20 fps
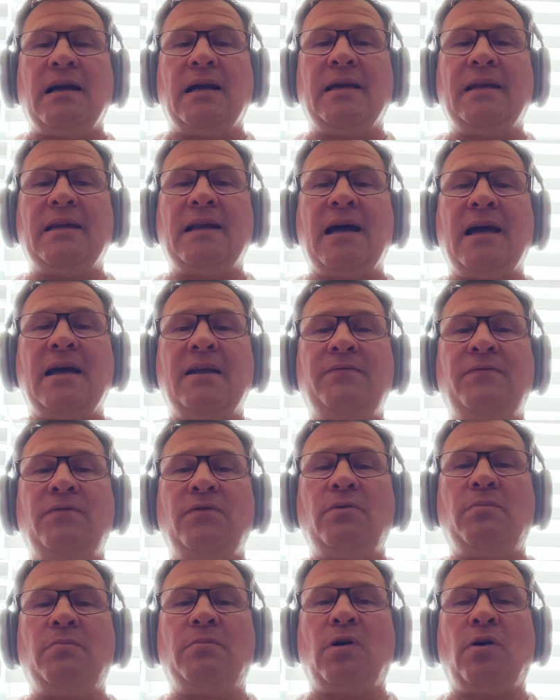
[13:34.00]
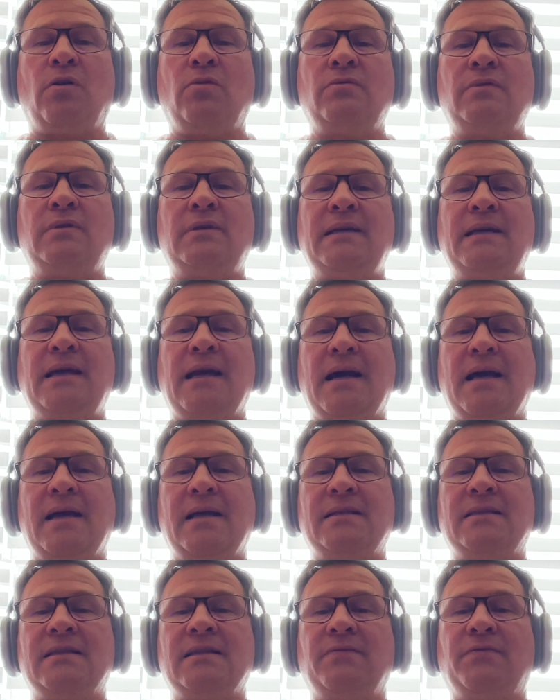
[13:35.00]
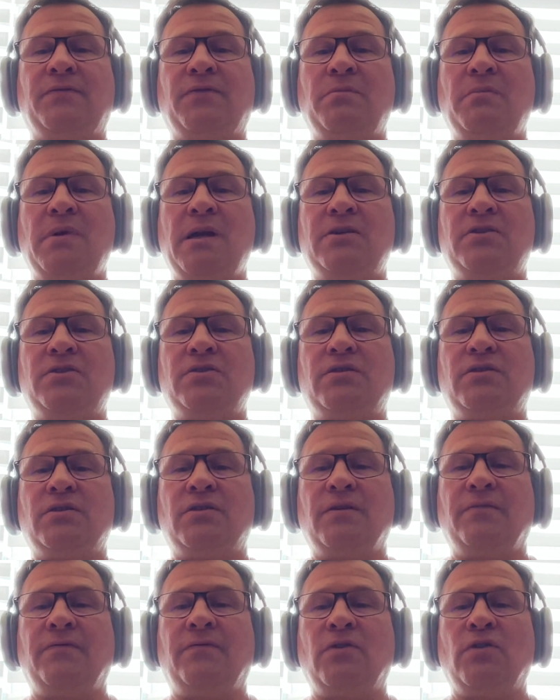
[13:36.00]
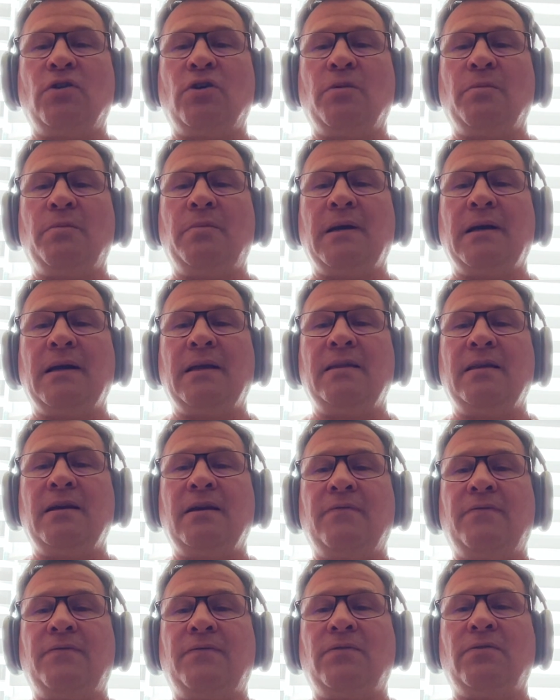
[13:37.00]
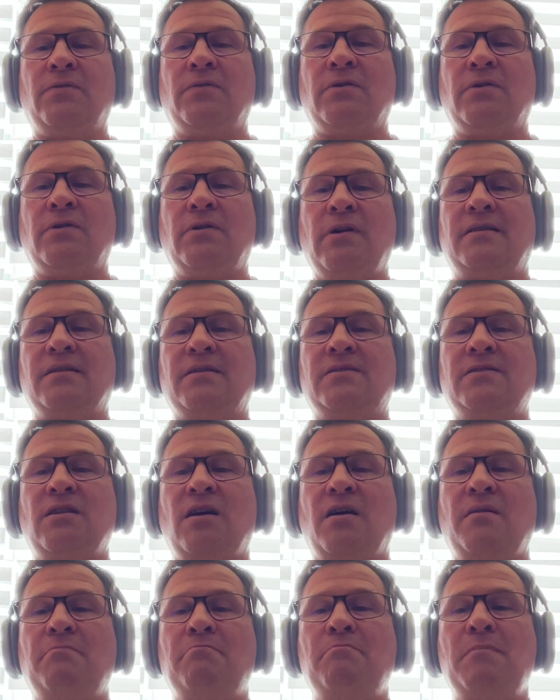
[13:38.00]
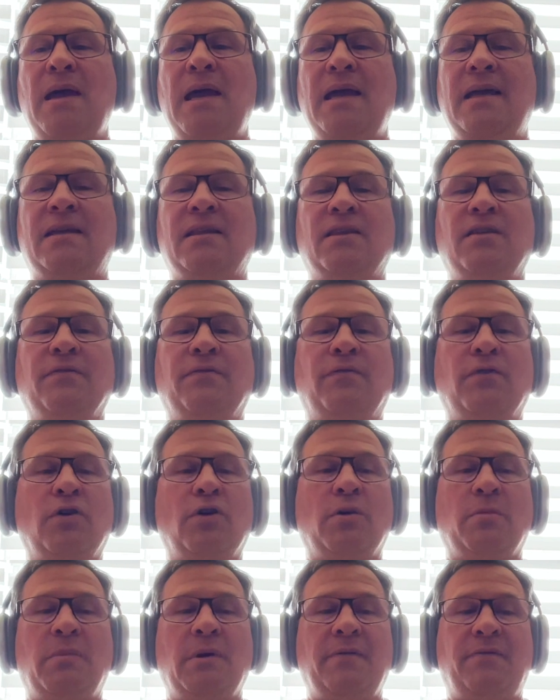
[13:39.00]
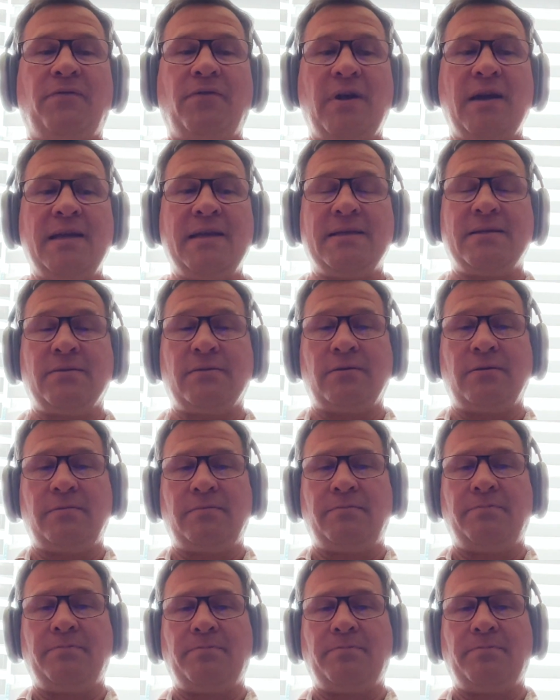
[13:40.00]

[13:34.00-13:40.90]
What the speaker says: An adverb only adds information to the verb and therefore does not make the verb a phrasal.